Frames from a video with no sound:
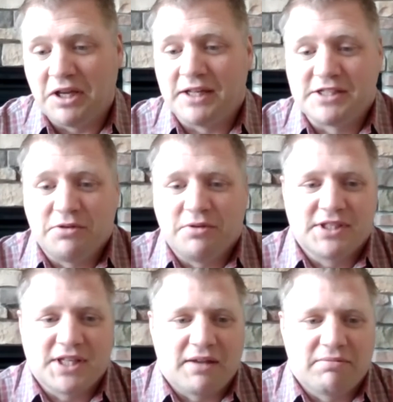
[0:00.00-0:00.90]
As soon
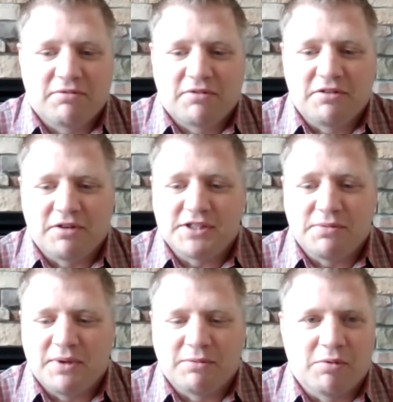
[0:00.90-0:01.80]
as they increase the
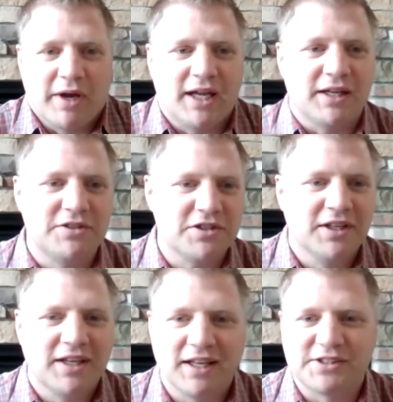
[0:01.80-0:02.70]
minimum wage,
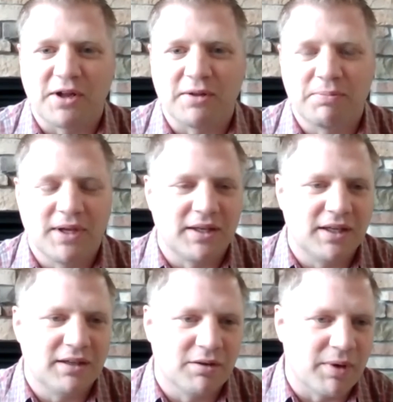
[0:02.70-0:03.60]
it's all being
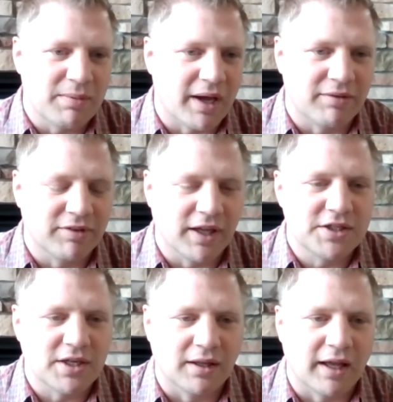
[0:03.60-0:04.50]
eaten away by
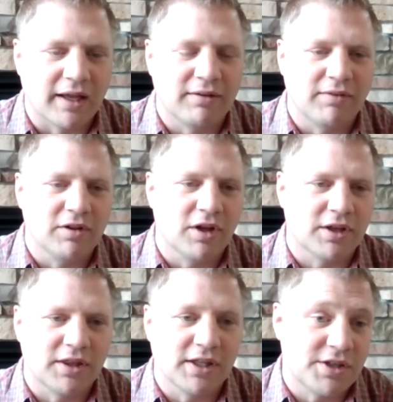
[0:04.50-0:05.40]
inflation. Like if you look
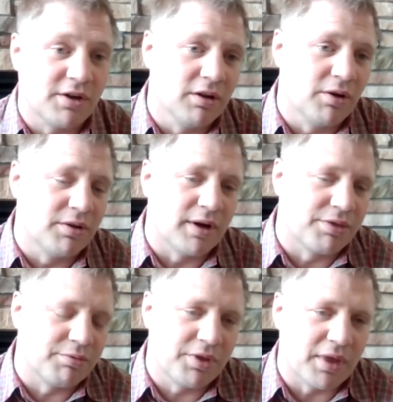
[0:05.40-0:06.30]
this year alone, they're at
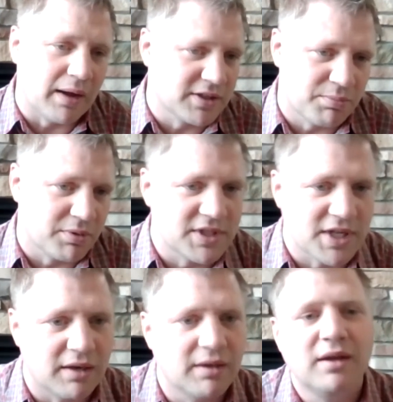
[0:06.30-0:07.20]

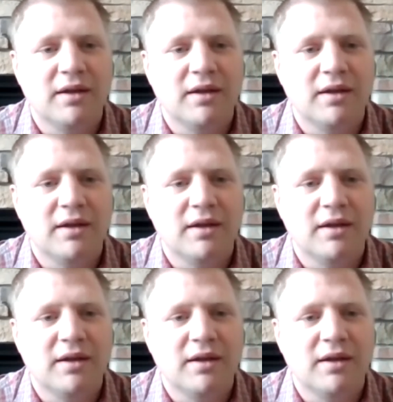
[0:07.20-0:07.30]
3,000%